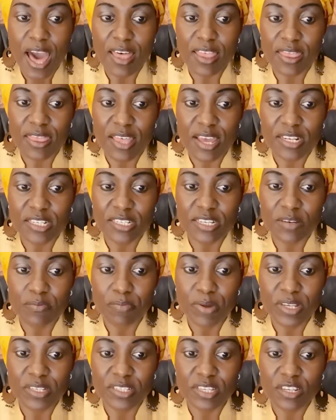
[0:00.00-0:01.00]
and
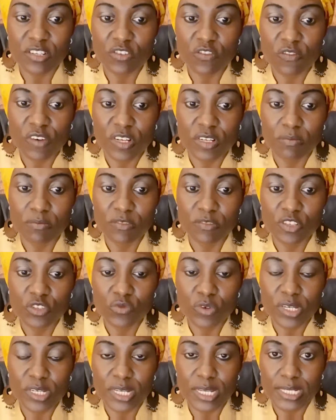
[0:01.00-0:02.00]
13% of
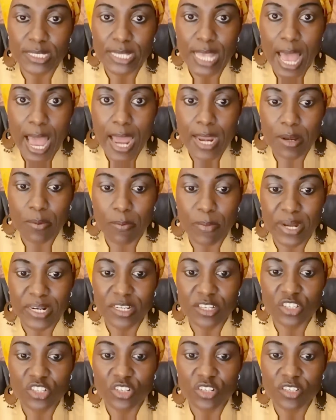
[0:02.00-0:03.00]
administrators and
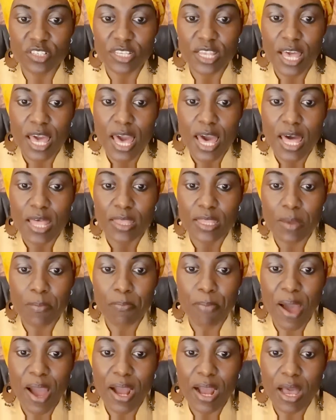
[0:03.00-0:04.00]
managers. The
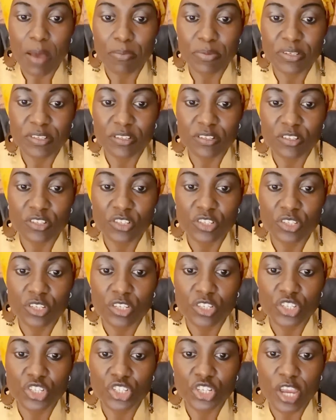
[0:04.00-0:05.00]
per capita
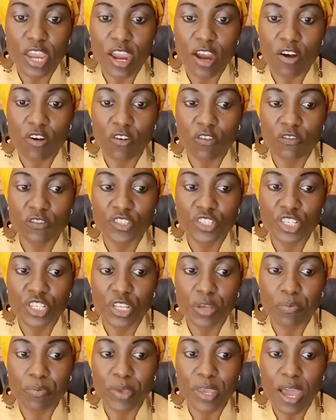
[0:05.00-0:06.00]
share of
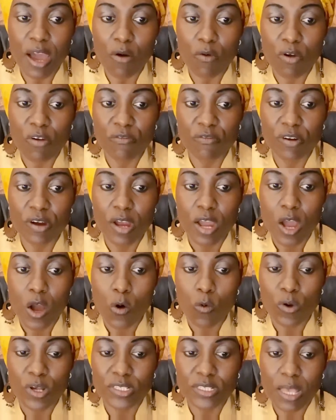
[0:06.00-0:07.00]
GDP, however,
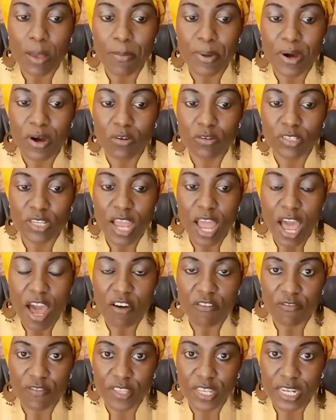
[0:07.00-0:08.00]
was about
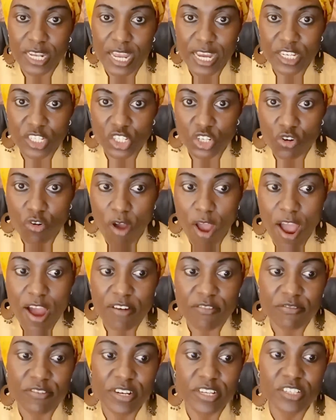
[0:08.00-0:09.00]
half the national
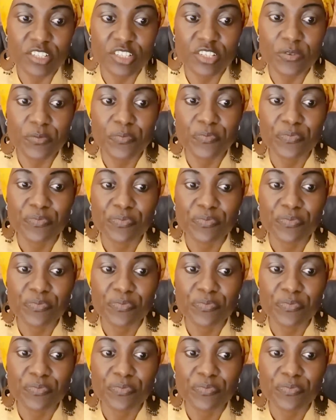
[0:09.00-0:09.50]
average.